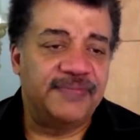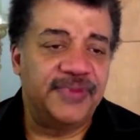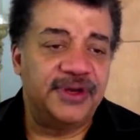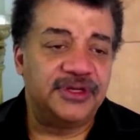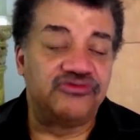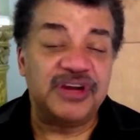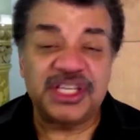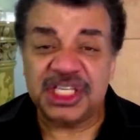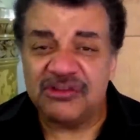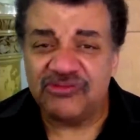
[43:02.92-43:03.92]
There's
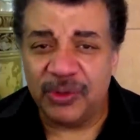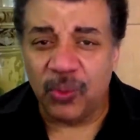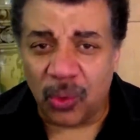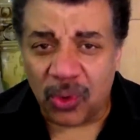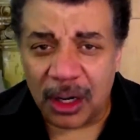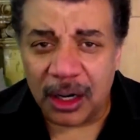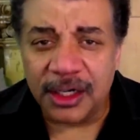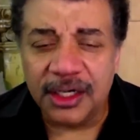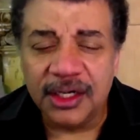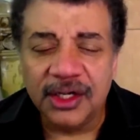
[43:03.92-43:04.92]
risk and
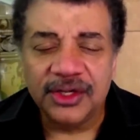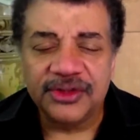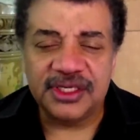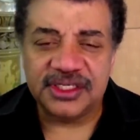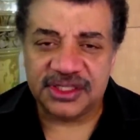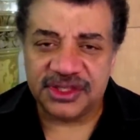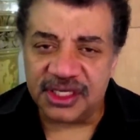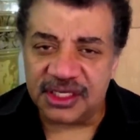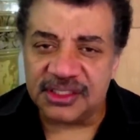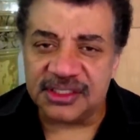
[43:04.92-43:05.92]
reward, these
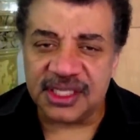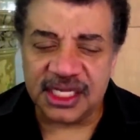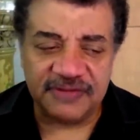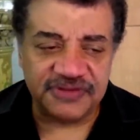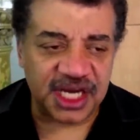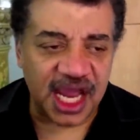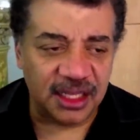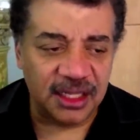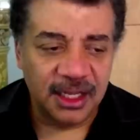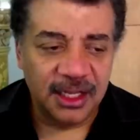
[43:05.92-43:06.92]
things that
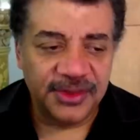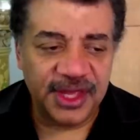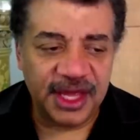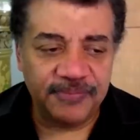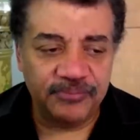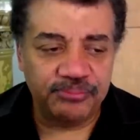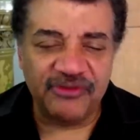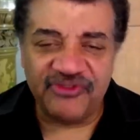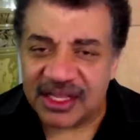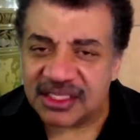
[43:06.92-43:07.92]
have that
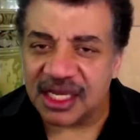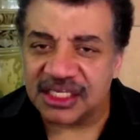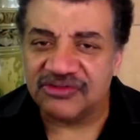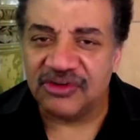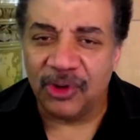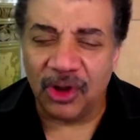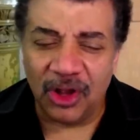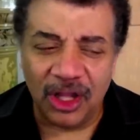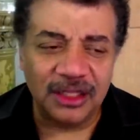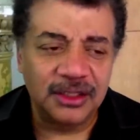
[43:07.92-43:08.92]
prevent us from
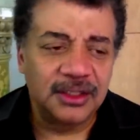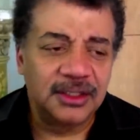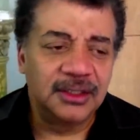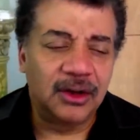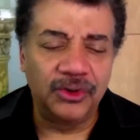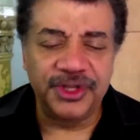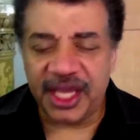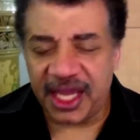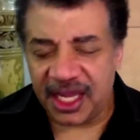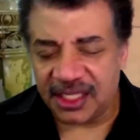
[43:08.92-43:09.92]
all holding
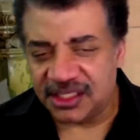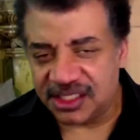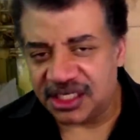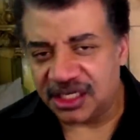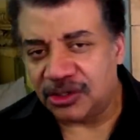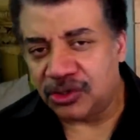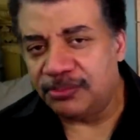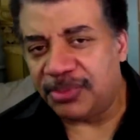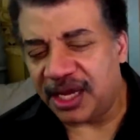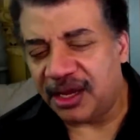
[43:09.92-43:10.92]
hands and singing
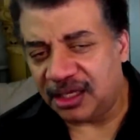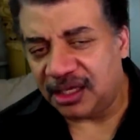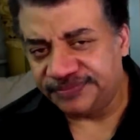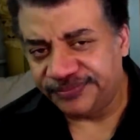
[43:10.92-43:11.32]
Kumbaya.